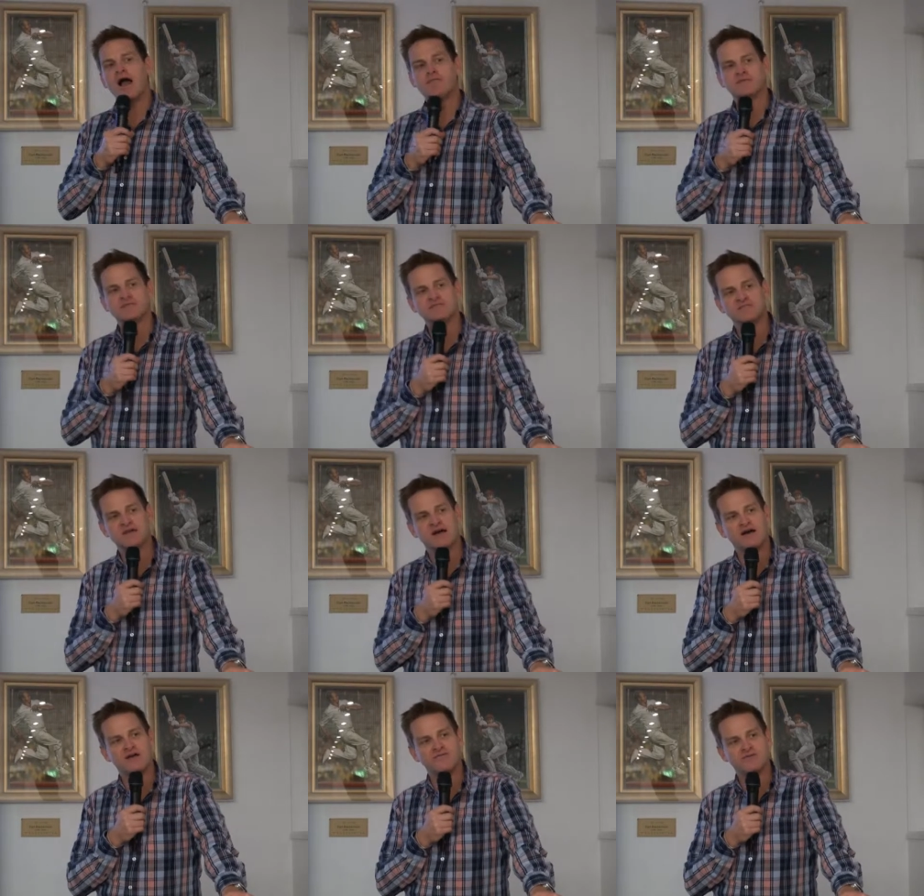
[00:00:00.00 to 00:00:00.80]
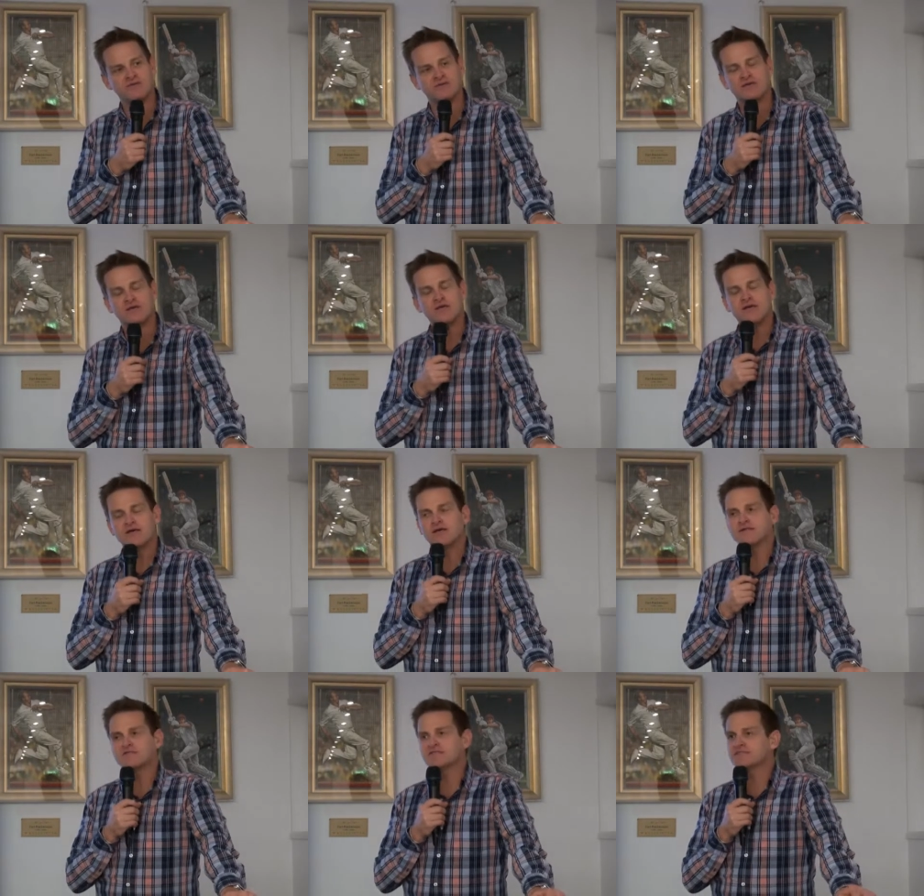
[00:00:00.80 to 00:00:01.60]
happens after
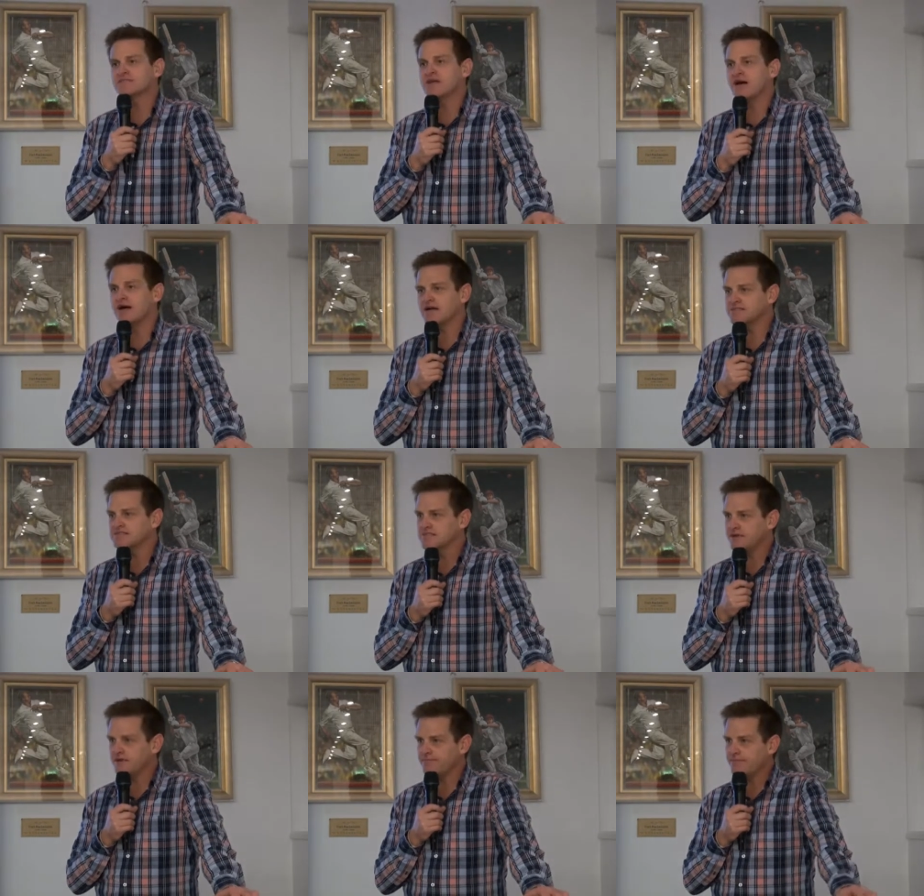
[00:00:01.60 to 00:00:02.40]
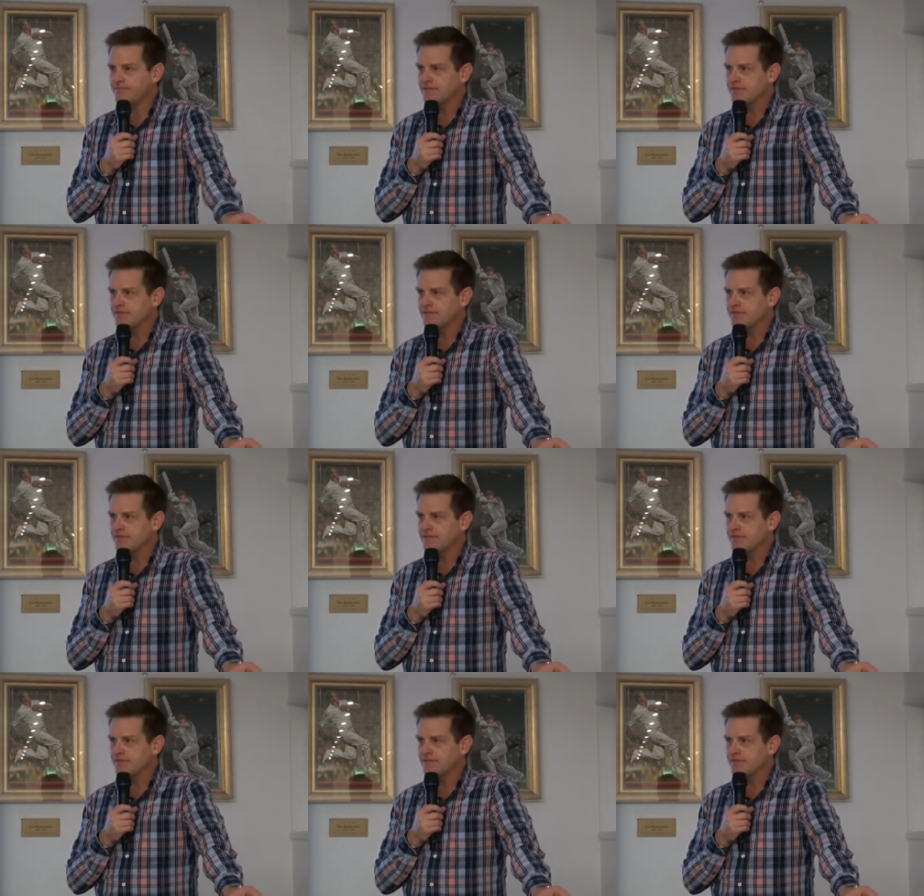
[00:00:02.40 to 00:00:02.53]
a disaster?